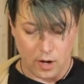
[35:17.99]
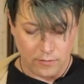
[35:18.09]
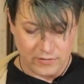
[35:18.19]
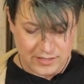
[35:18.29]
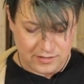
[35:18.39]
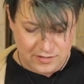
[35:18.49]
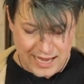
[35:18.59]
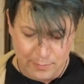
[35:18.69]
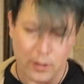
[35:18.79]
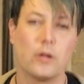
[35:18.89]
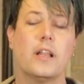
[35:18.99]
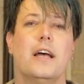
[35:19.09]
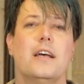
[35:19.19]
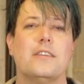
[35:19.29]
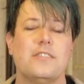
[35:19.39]
of this Dapol
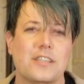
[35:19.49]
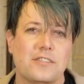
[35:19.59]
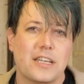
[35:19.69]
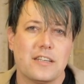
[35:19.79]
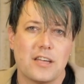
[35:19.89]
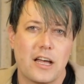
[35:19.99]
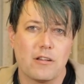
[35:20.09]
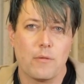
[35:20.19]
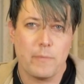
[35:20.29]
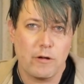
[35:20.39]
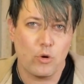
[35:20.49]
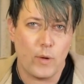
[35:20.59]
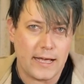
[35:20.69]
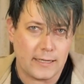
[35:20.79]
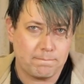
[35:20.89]
16-ton mineral
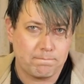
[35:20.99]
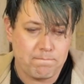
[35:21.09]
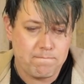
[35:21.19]
wagon.